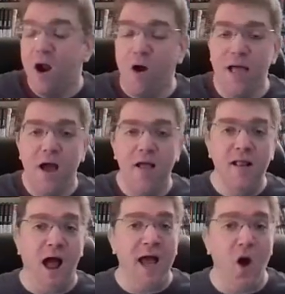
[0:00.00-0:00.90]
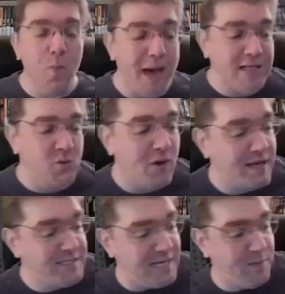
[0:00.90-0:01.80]
Now, I go back to what I
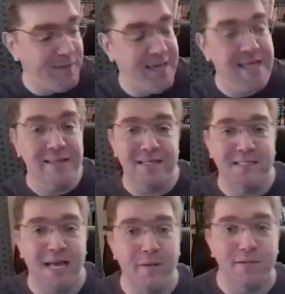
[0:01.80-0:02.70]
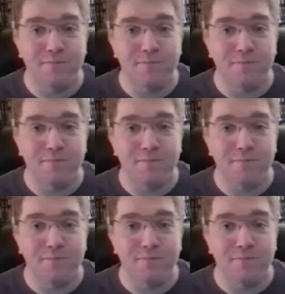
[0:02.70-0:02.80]
said at the beginning of this segment.